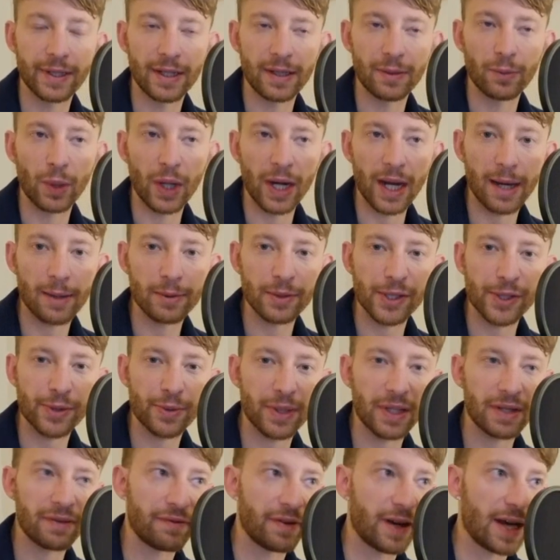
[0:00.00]
When I was
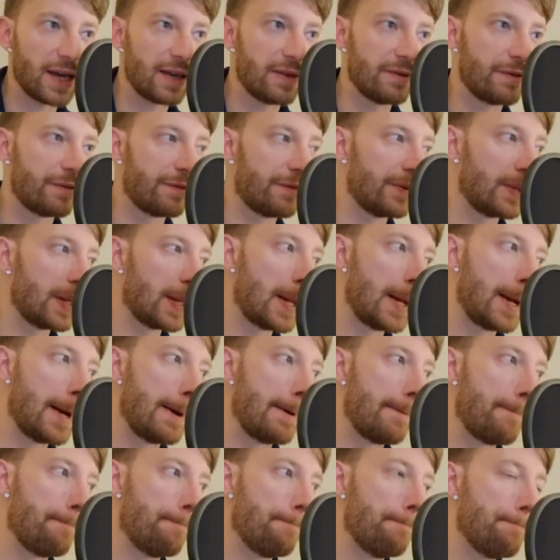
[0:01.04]
25,
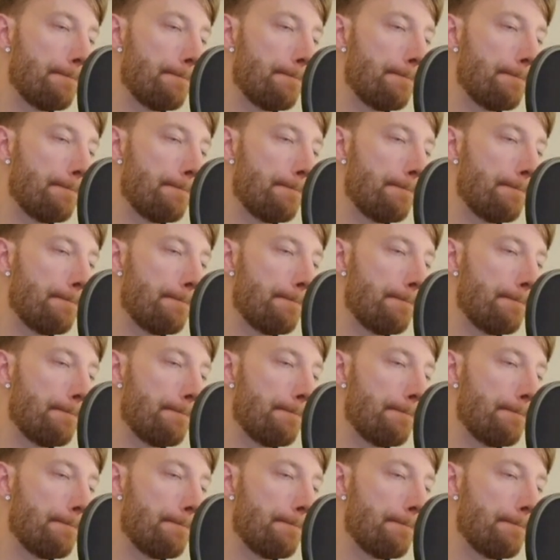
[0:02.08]
I